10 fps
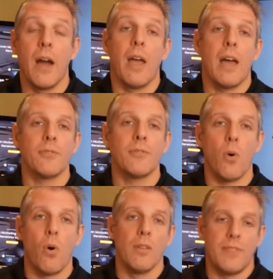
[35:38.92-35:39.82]
Now, after
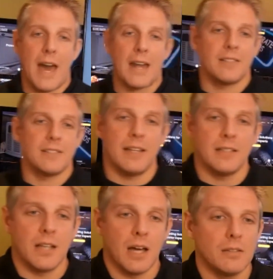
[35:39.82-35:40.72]
all of that is
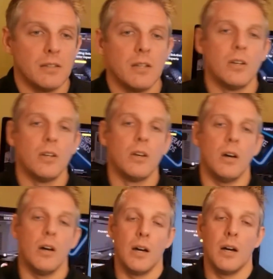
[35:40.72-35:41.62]
said and done,
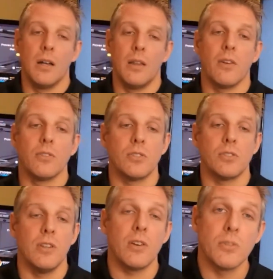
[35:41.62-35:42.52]

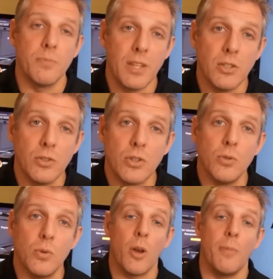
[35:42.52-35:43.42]
there's some things you can
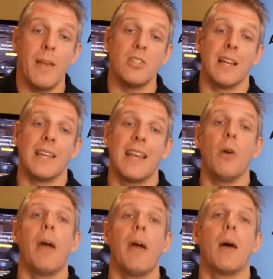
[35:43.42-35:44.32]
do with automation that can
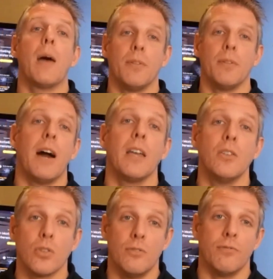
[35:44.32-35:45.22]
help amplify
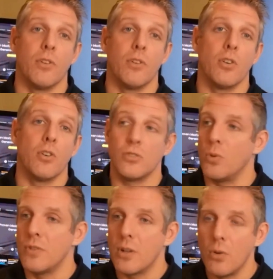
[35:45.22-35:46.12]
your conversion. So
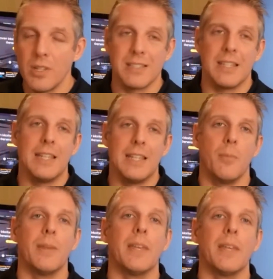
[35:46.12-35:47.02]
once you get all these leads
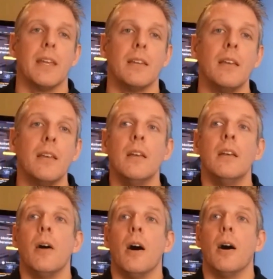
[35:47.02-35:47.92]
coming in,
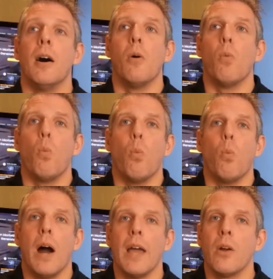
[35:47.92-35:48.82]

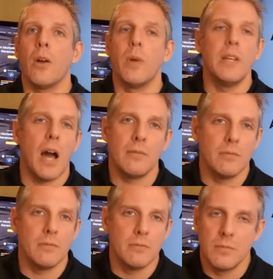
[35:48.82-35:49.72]
why are we
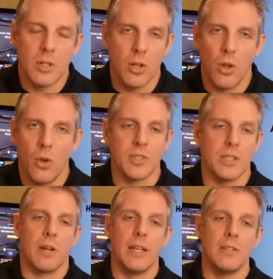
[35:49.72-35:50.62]
not
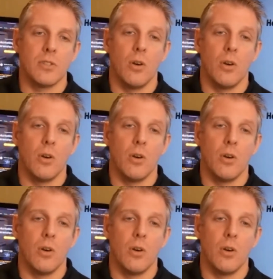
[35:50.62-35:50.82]
closing, right?